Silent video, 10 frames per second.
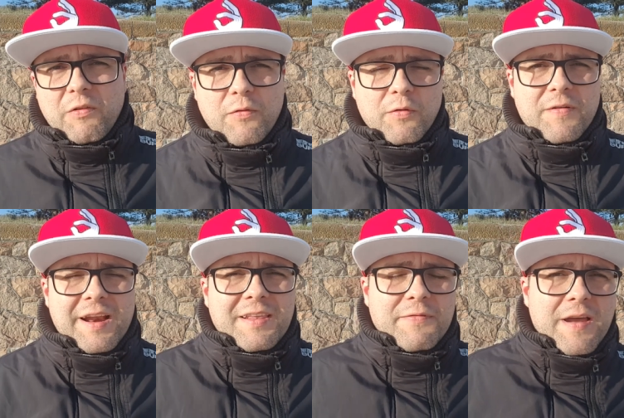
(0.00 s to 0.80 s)
for
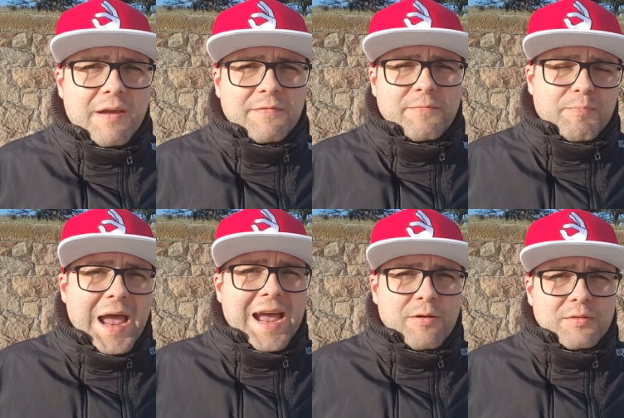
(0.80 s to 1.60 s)
35
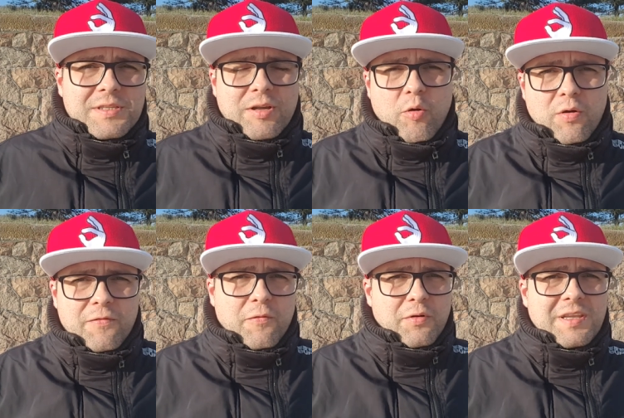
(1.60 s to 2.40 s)
pounds or
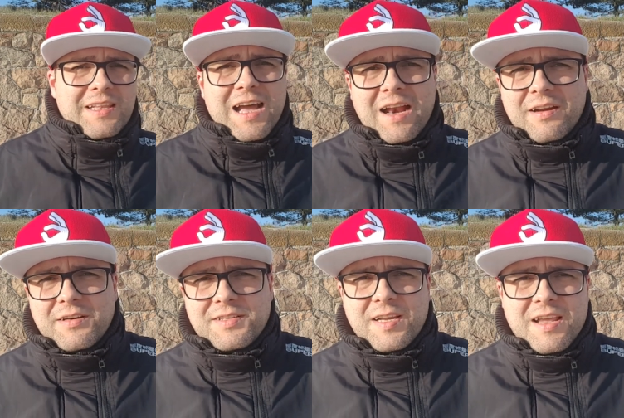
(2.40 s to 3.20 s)
40
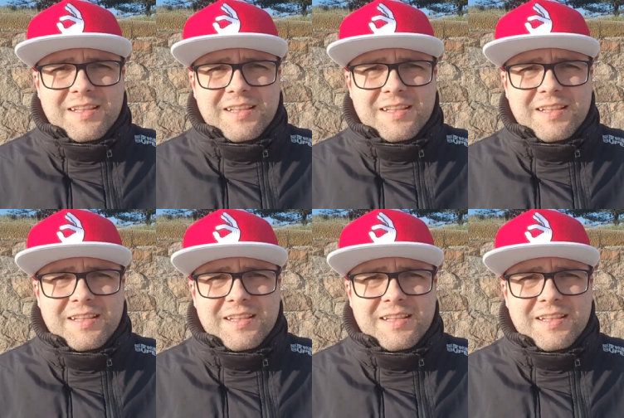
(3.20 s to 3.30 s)
dollars